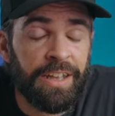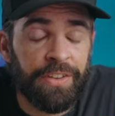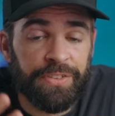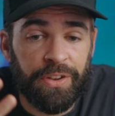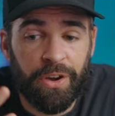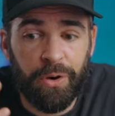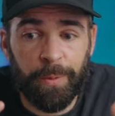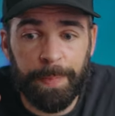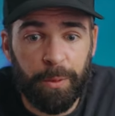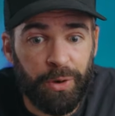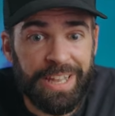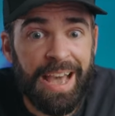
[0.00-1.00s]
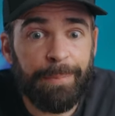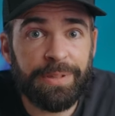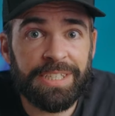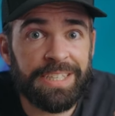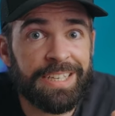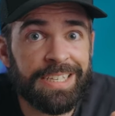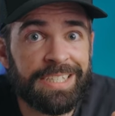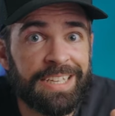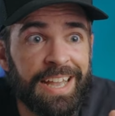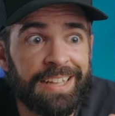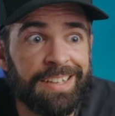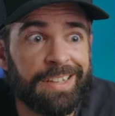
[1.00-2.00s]
So what happens is
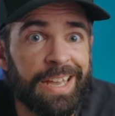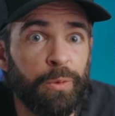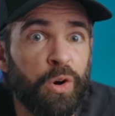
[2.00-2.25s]
that they